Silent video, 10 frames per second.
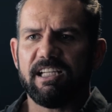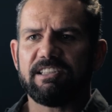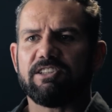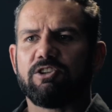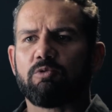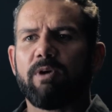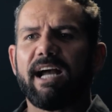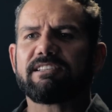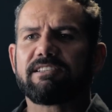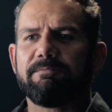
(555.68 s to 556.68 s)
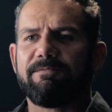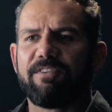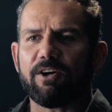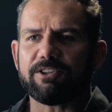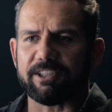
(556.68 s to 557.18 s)
is a direct
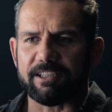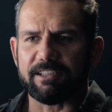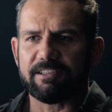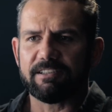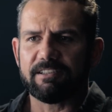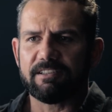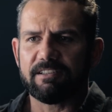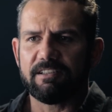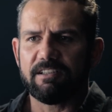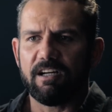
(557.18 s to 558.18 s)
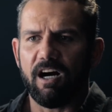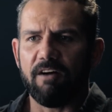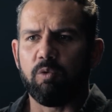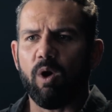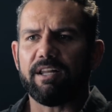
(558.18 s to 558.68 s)
subversion
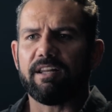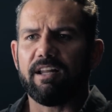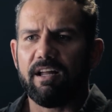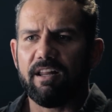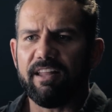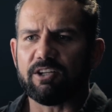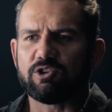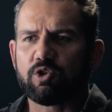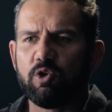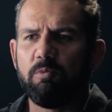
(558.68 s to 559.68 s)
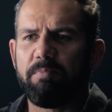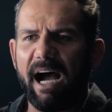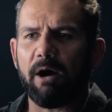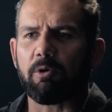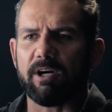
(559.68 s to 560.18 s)
of what their true
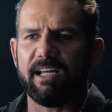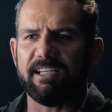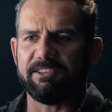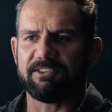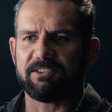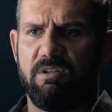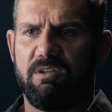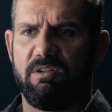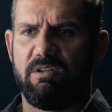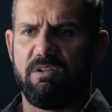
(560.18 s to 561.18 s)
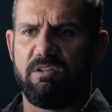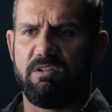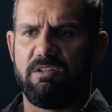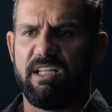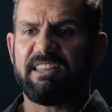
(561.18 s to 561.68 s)
power is.